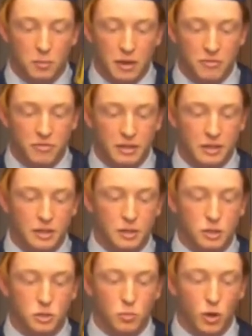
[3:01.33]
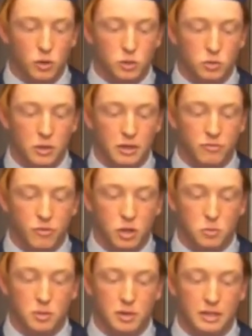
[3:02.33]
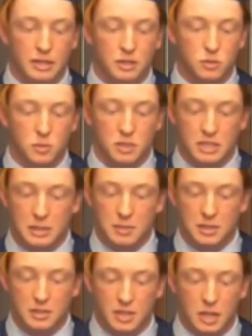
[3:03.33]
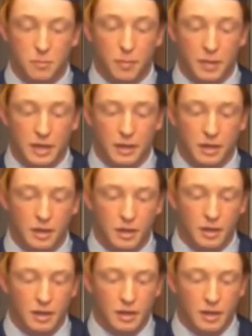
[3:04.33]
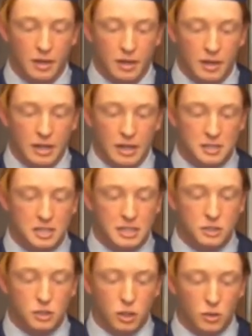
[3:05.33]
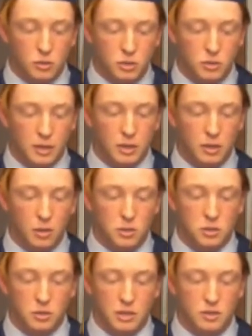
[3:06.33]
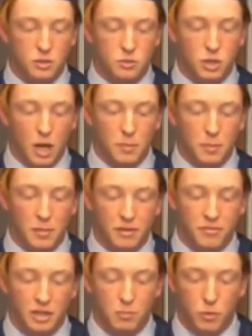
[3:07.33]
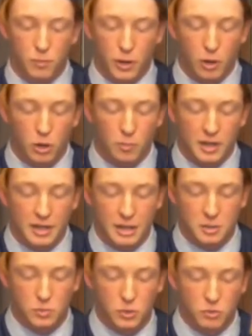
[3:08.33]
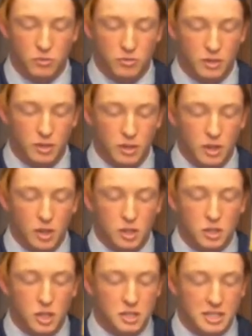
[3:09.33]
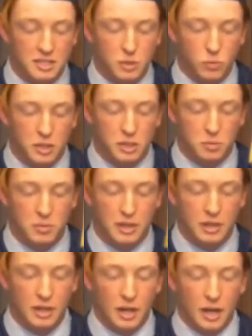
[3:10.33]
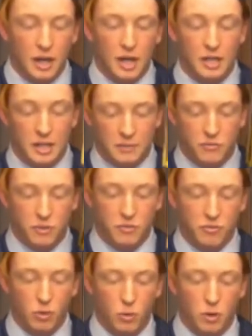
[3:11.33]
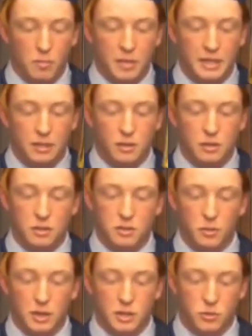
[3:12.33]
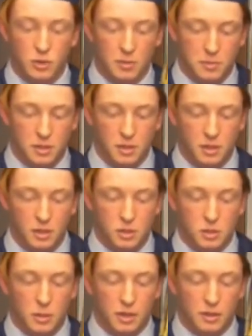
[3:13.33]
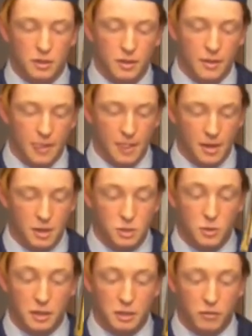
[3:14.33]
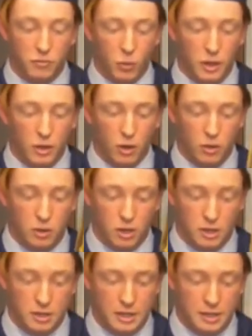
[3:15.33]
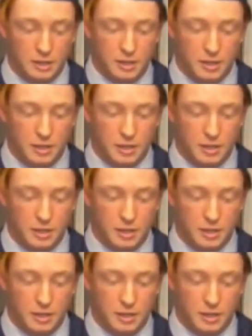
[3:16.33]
my feet, a small, scrawny freshman against what seemed at the time a man. And as he gets closer and closer, I start chopping my feet, preparing my next move. Just as he reaches me, I leap for the floor and make it look as though I tripped, so I could avoid all contact.